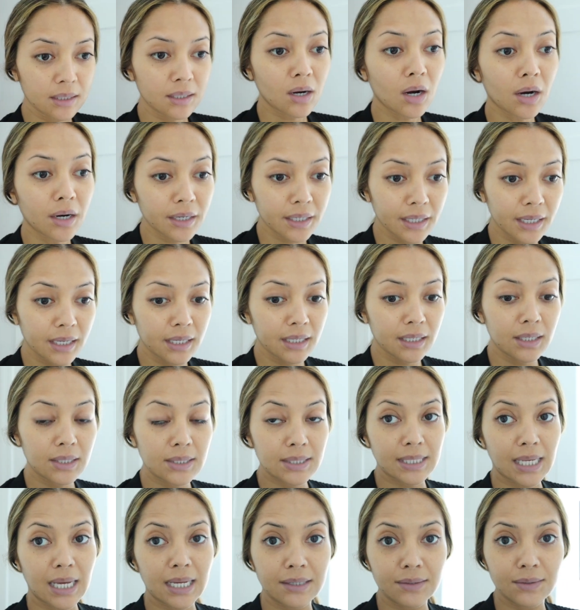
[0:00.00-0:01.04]
the cardigan
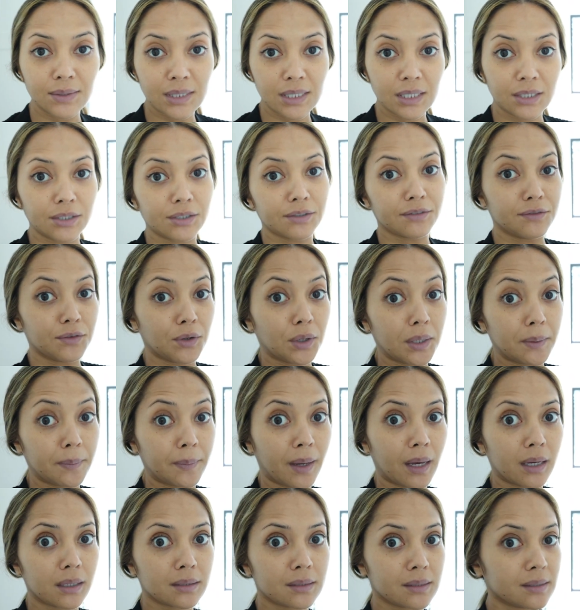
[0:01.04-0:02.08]
is that it was under 40
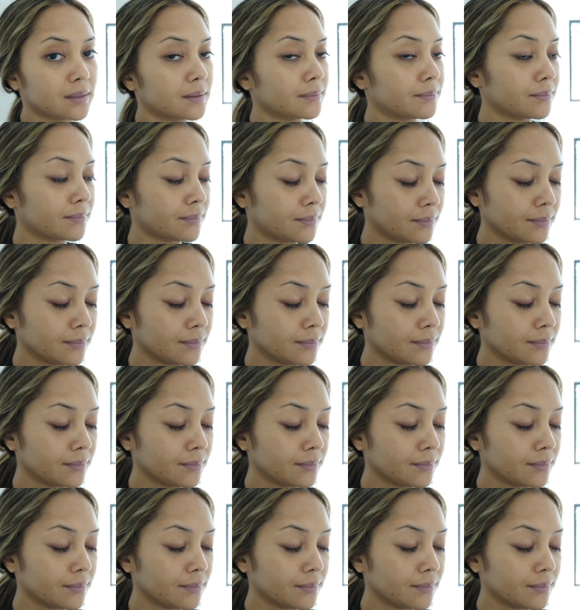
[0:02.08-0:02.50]
bucks.